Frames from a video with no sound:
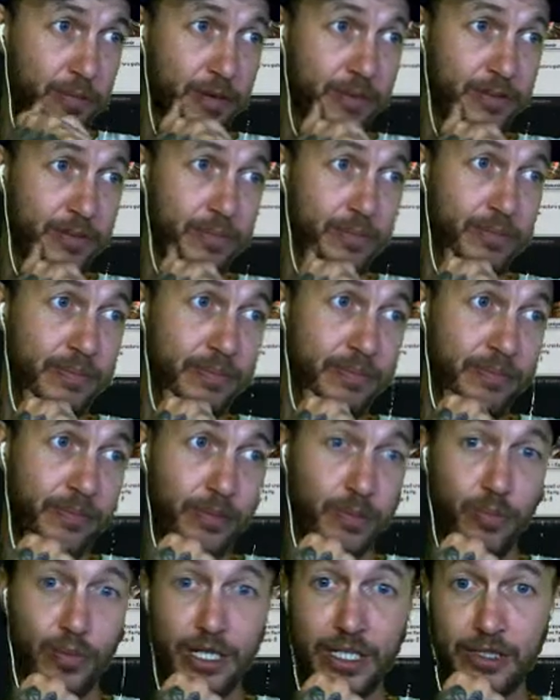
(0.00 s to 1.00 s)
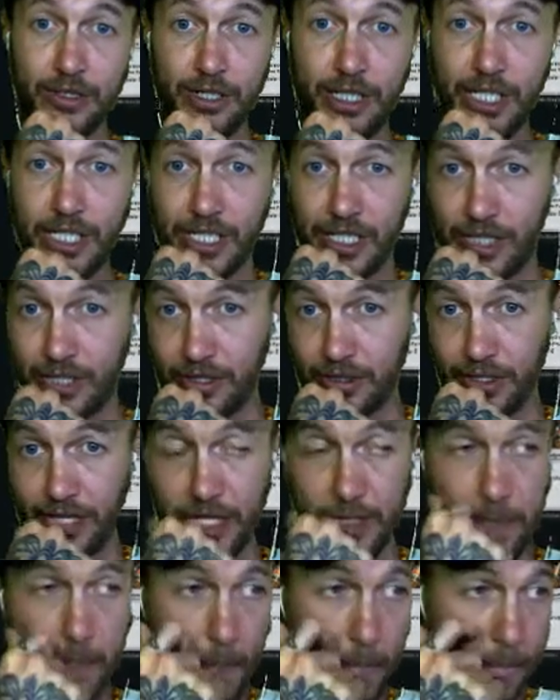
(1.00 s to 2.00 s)
them, from 1 creature to
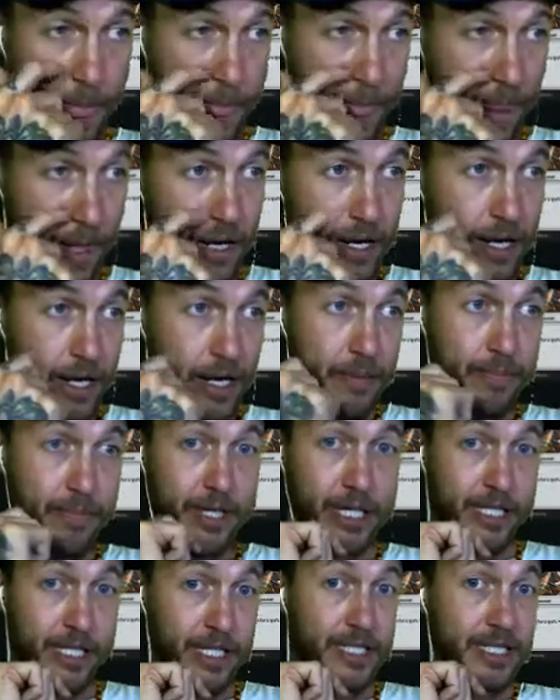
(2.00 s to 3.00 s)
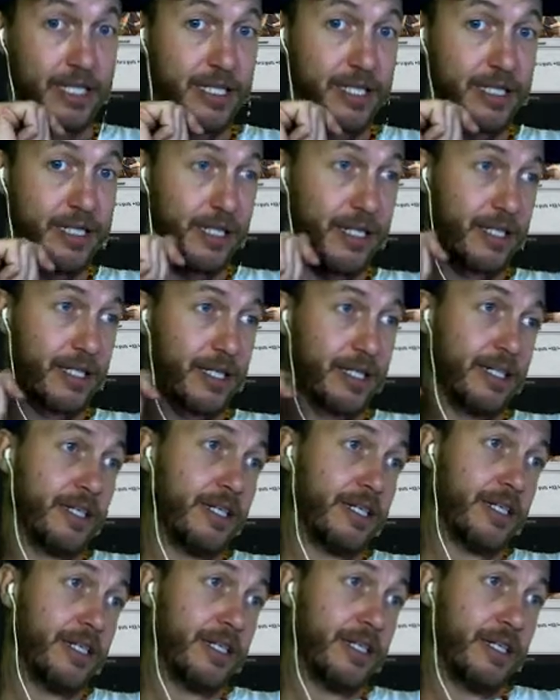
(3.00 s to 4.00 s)
3. Pretty consistently.
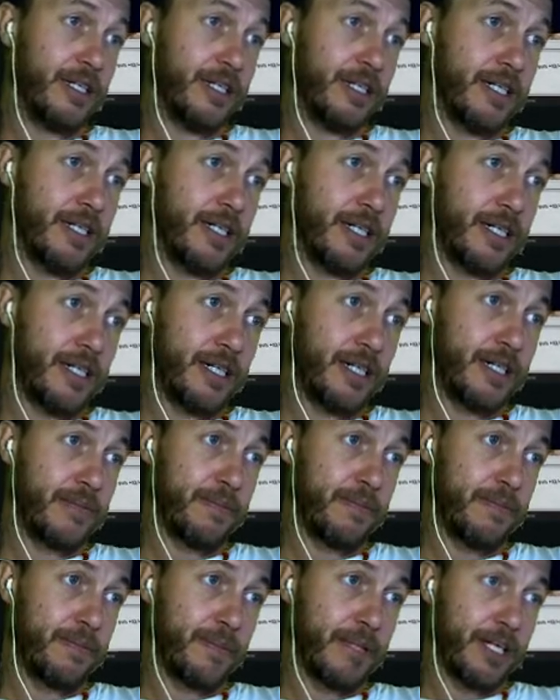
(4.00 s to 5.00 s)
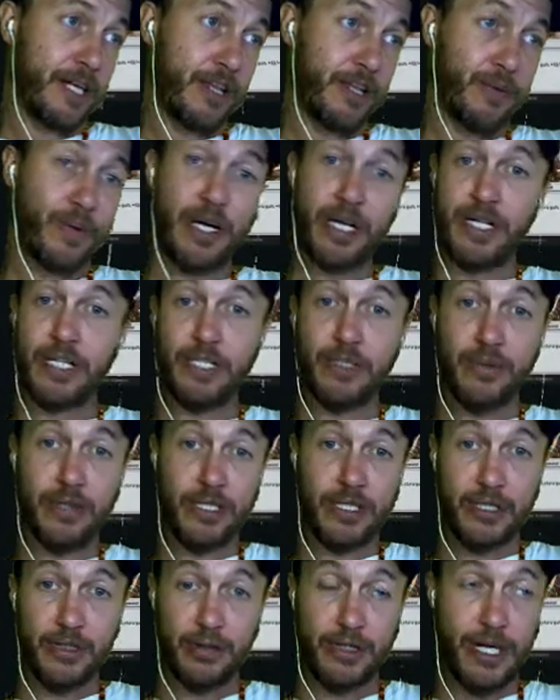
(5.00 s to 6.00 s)
Another way is with
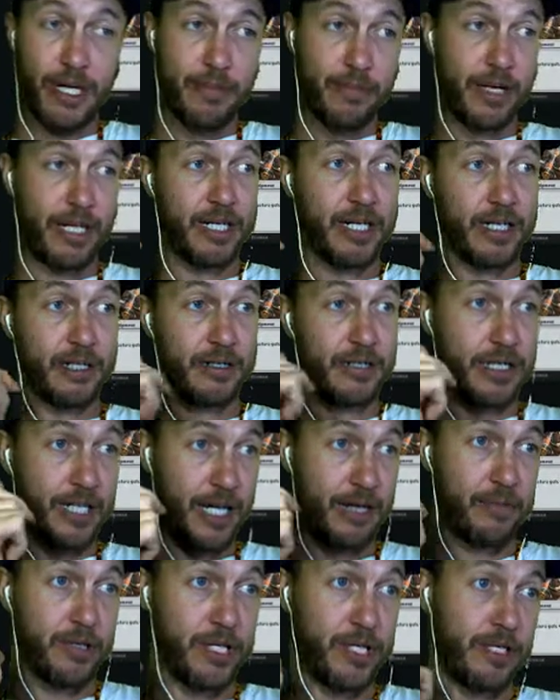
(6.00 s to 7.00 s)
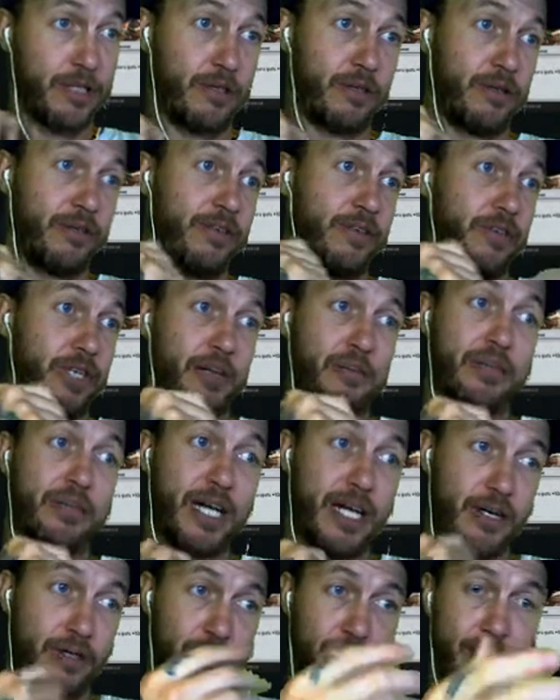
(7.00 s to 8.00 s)
Skilled Animator, same deal. If you've got a
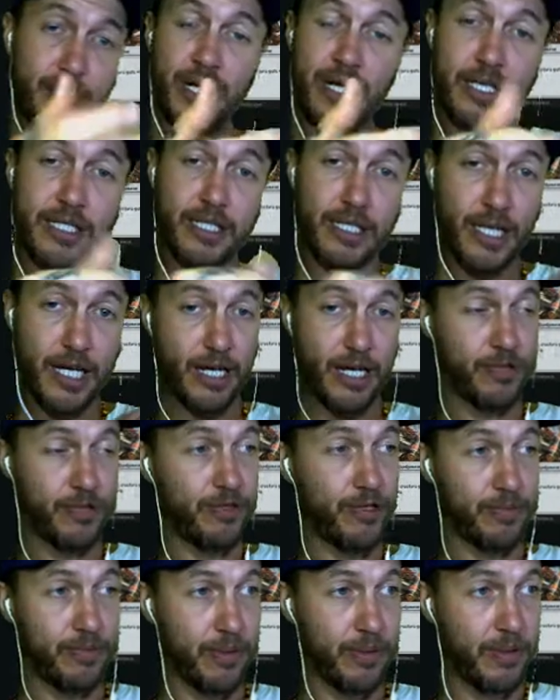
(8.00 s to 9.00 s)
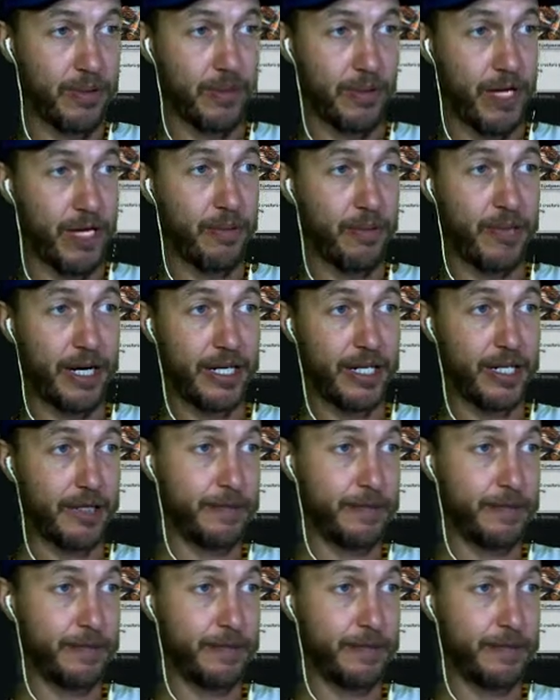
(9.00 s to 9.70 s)
blade or a mask out, drop the animator